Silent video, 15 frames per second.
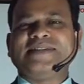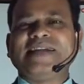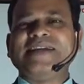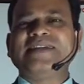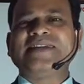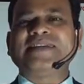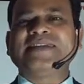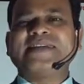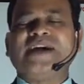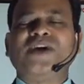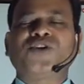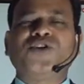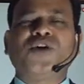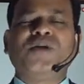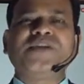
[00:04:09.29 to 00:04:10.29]
Then the
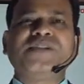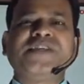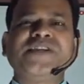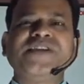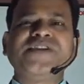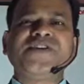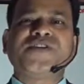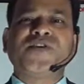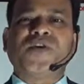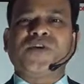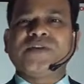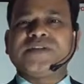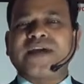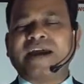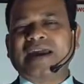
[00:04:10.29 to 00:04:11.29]
senior or
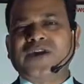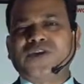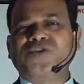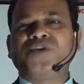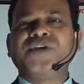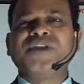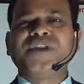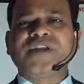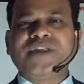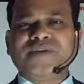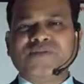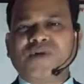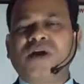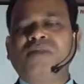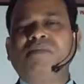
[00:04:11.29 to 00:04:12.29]
higher authority
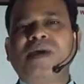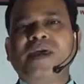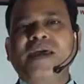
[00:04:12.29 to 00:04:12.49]
involved,